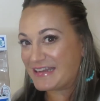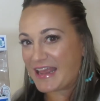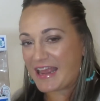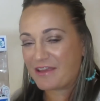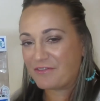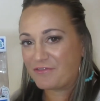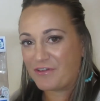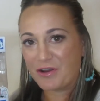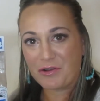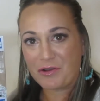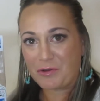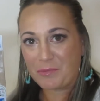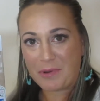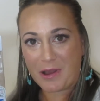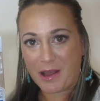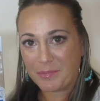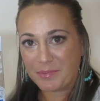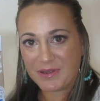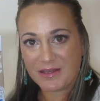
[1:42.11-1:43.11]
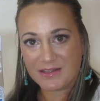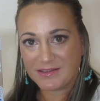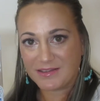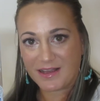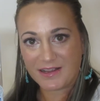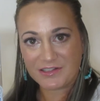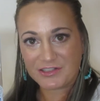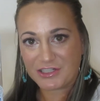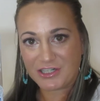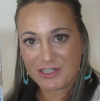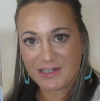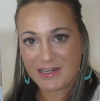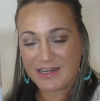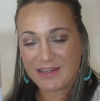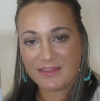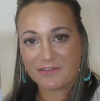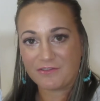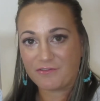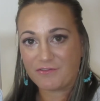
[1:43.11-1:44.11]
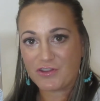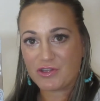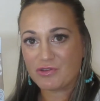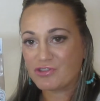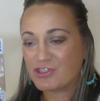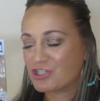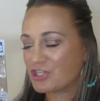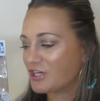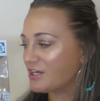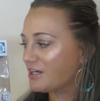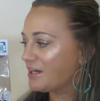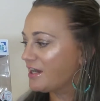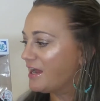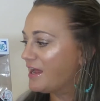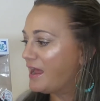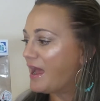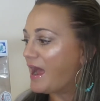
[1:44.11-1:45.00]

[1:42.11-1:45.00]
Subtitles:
a Funko Pop collector in the future.